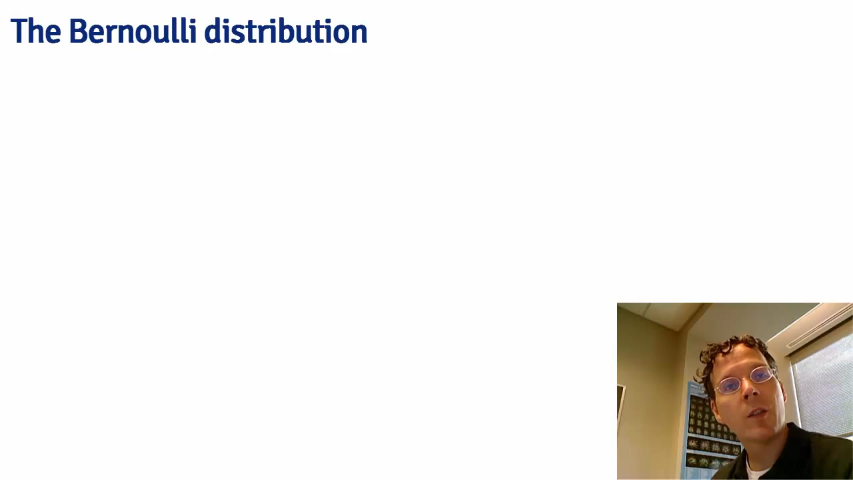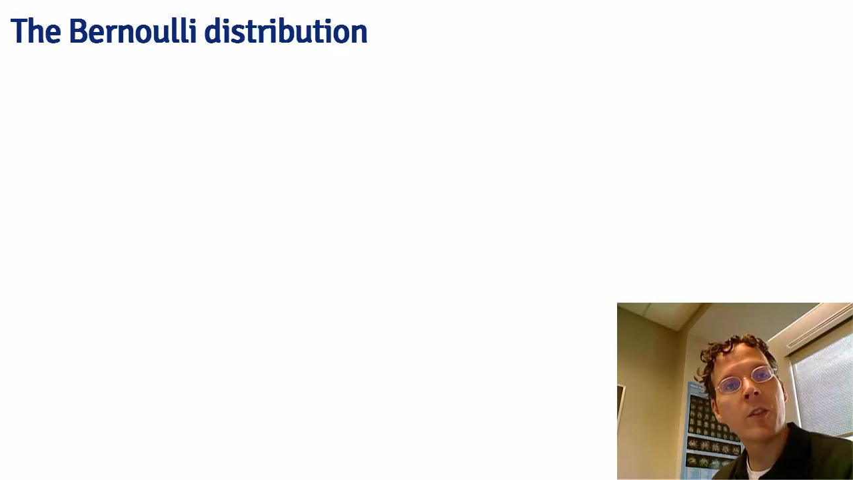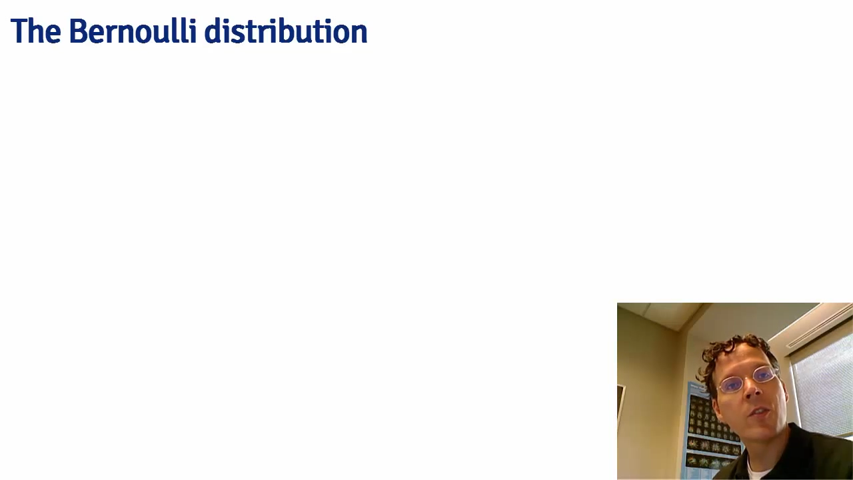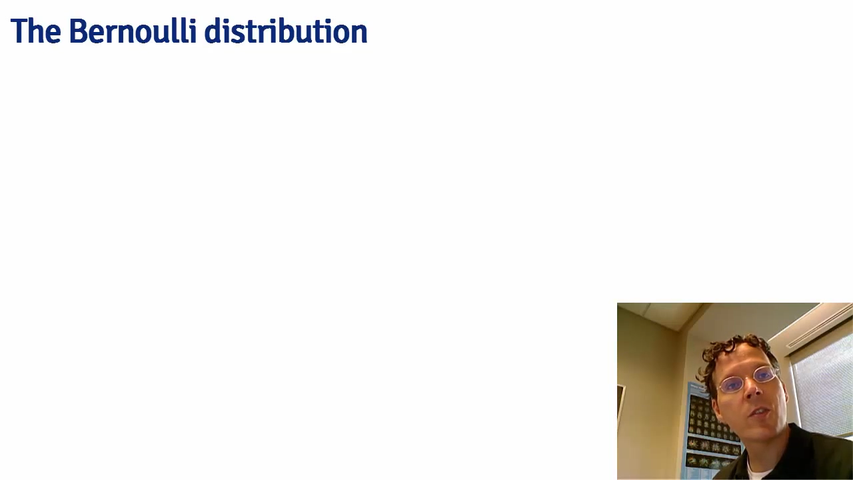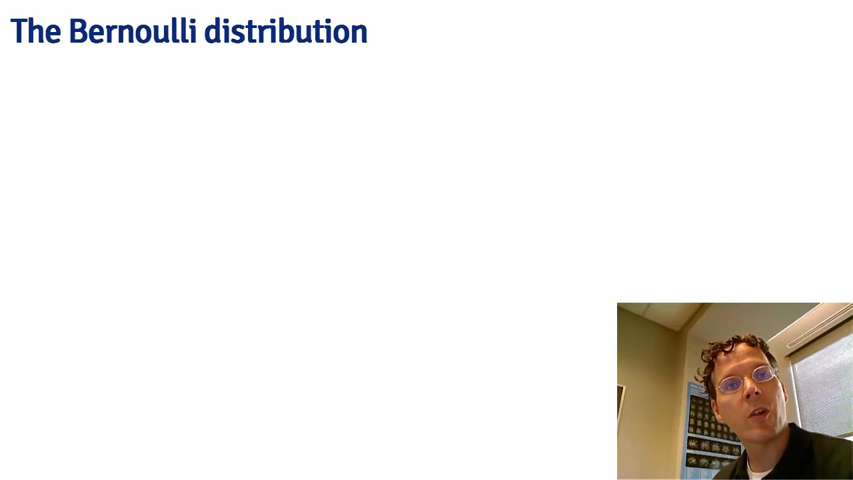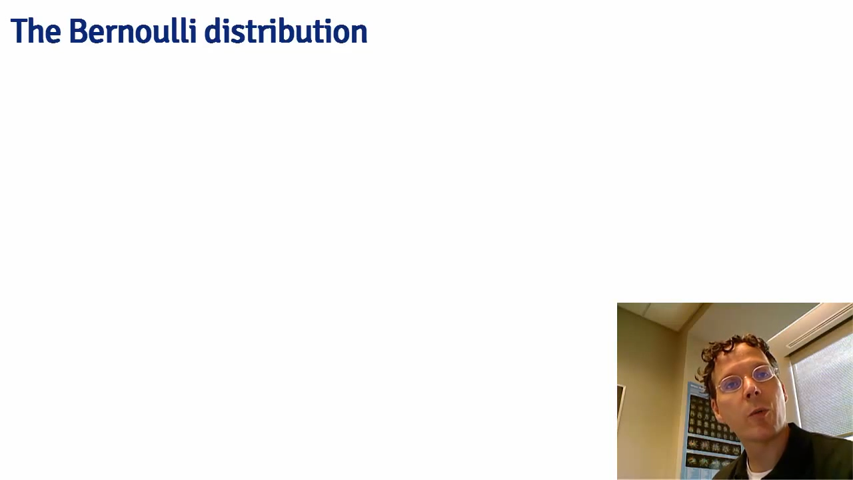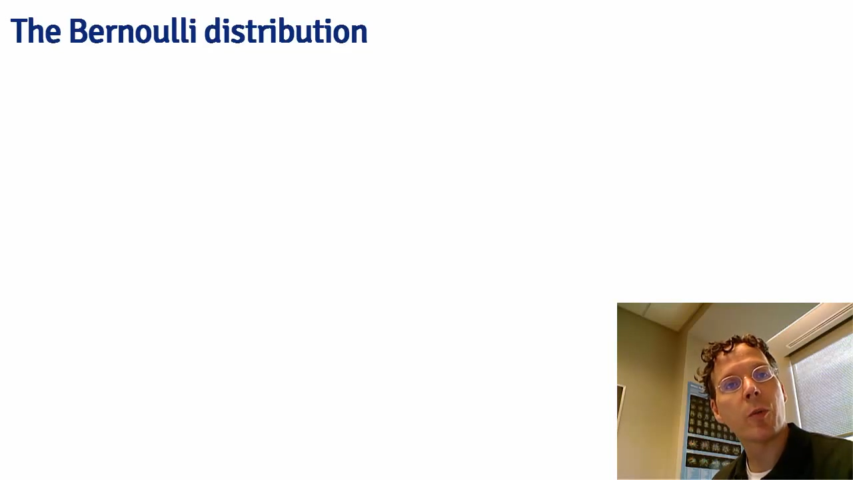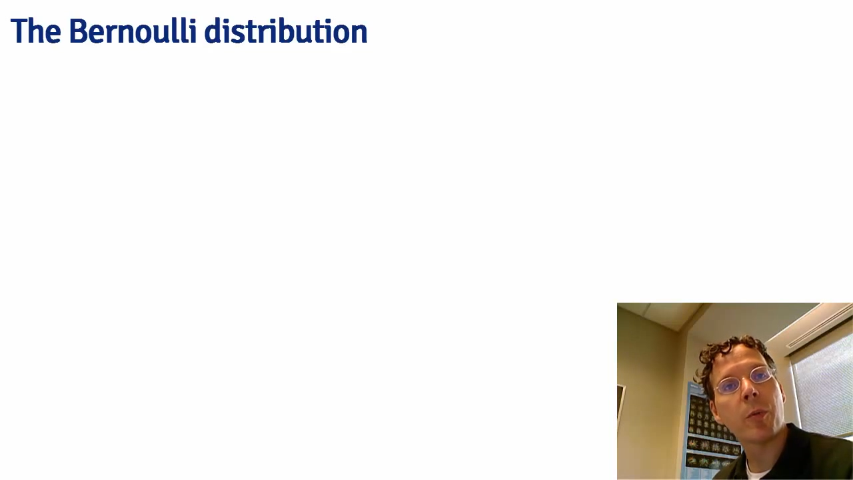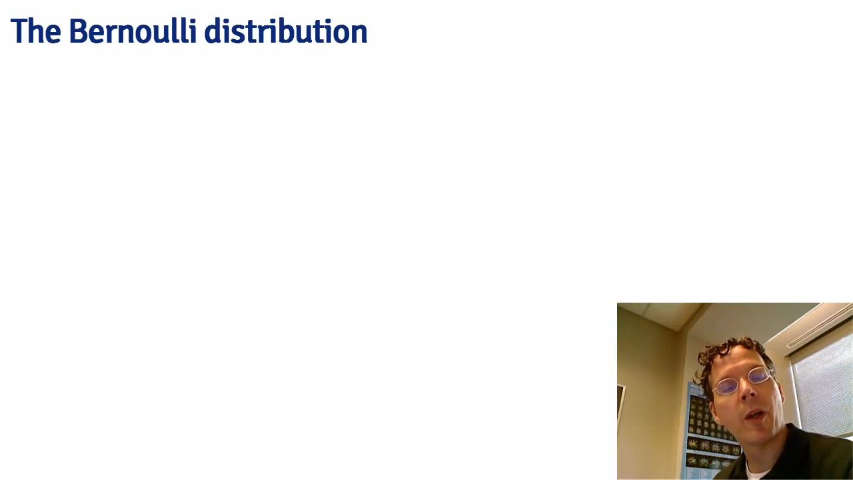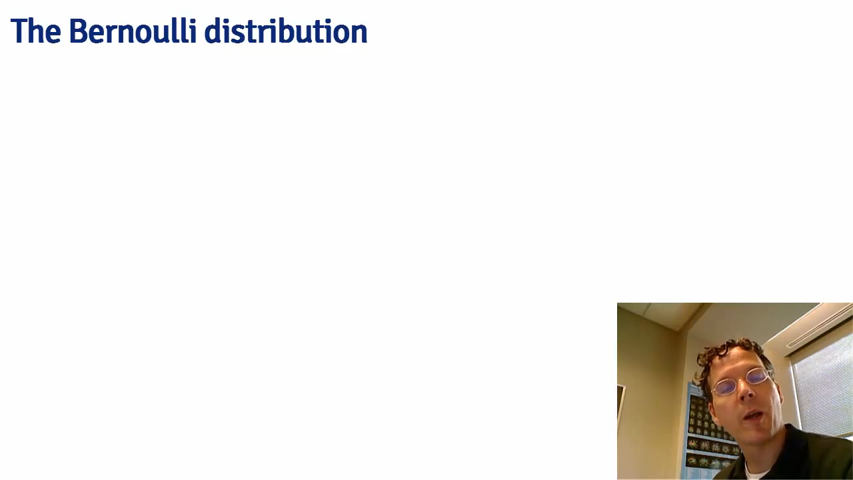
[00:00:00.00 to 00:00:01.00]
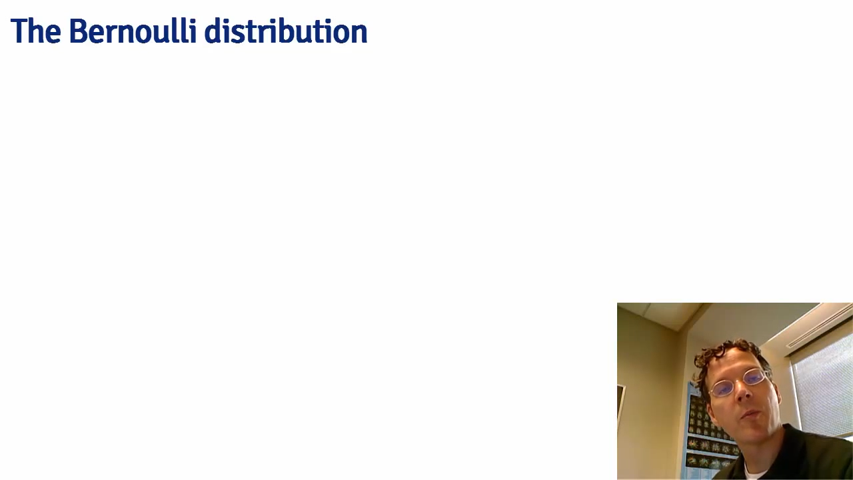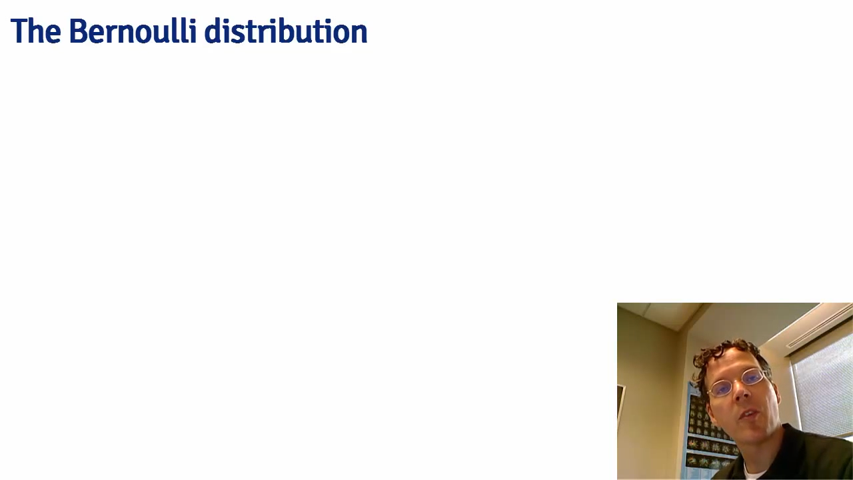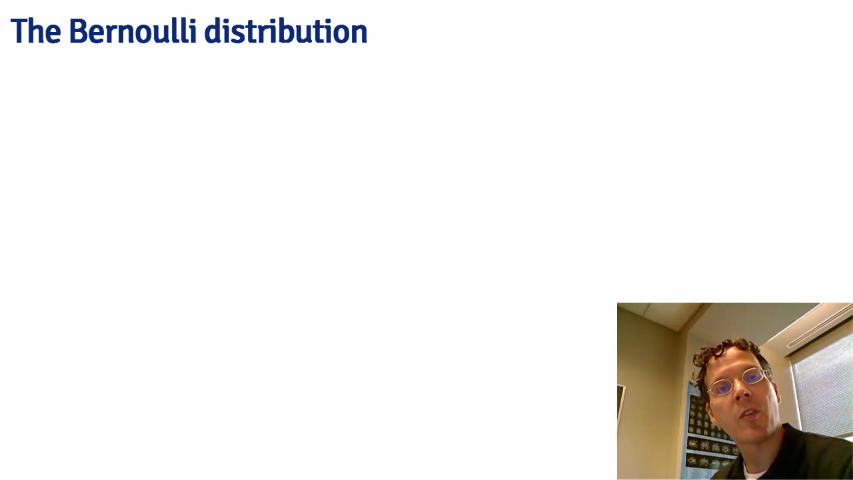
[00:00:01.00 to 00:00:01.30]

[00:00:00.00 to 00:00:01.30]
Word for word: Let's start with perhaps the